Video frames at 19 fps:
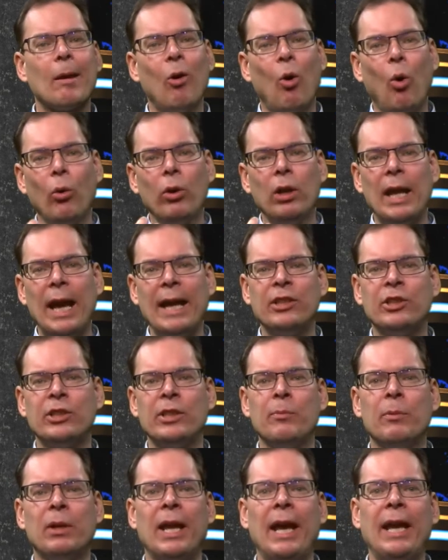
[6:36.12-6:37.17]
Online
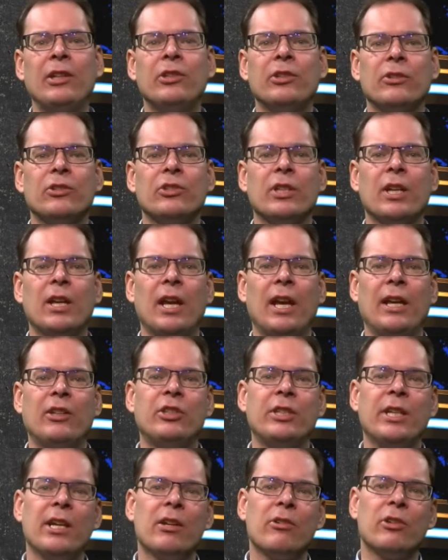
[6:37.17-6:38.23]
simulations and
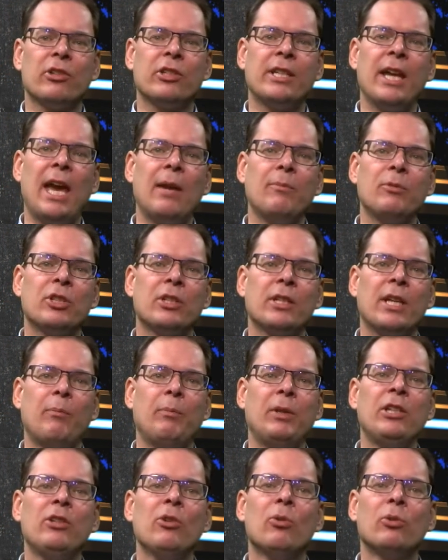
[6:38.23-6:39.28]
serious games can
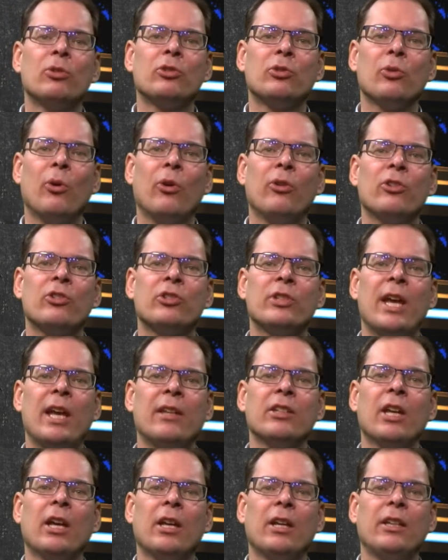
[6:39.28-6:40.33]
be used to understand
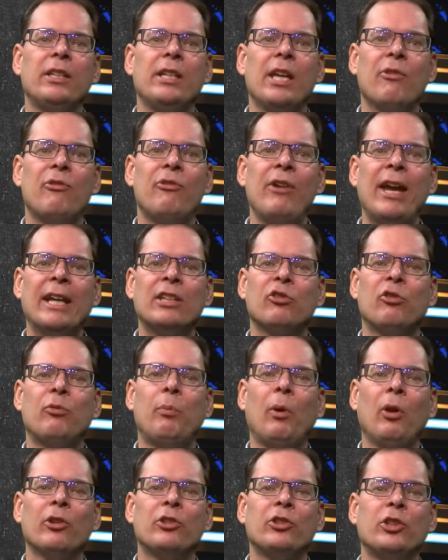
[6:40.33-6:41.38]
the effect of
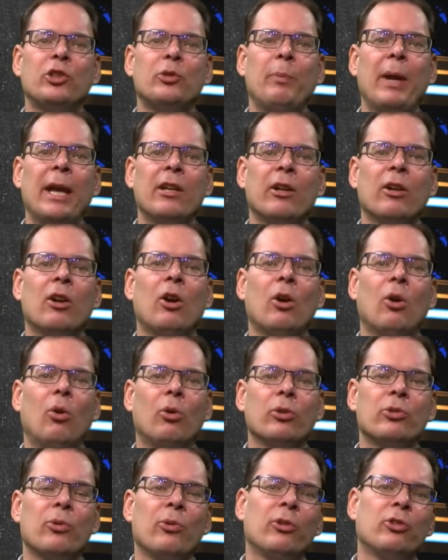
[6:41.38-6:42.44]
policies better or
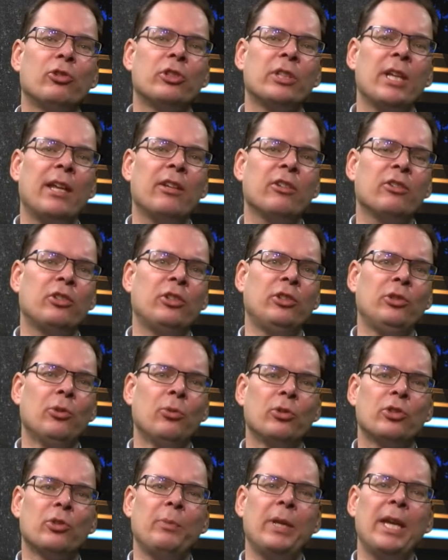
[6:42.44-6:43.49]
to understand the
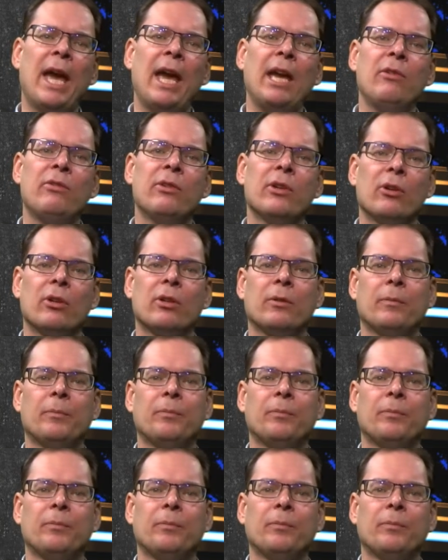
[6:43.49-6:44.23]
user behavior.